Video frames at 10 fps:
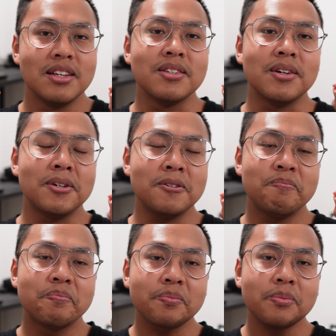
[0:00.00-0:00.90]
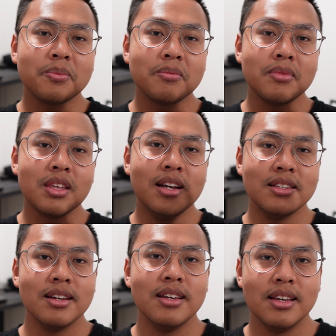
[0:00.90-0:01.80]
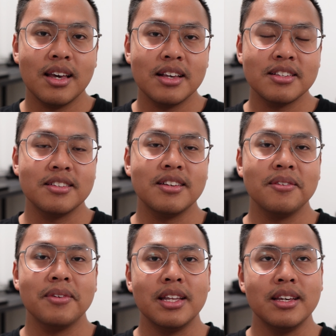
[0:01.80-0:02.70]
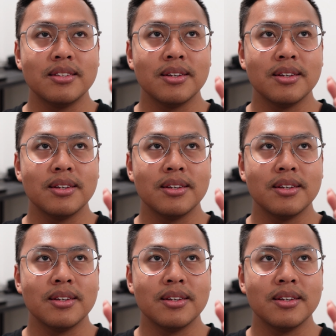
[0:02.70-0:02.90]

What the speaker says: So as I said already,